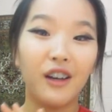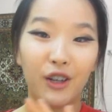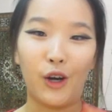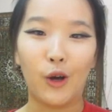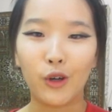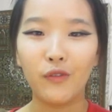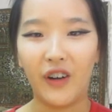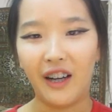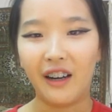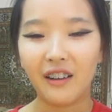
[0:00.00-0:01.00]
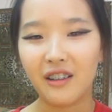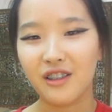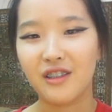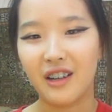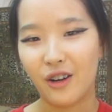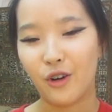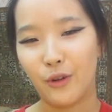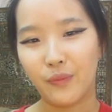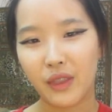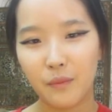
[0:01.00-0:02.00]
you know, convenient, because
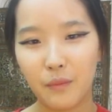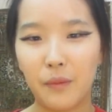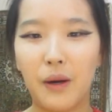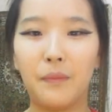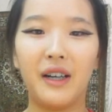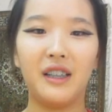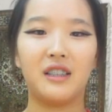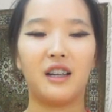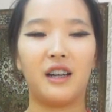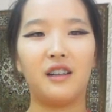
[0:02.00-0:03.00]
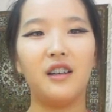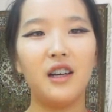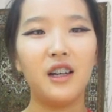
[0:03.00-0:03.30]
Dino being my bias and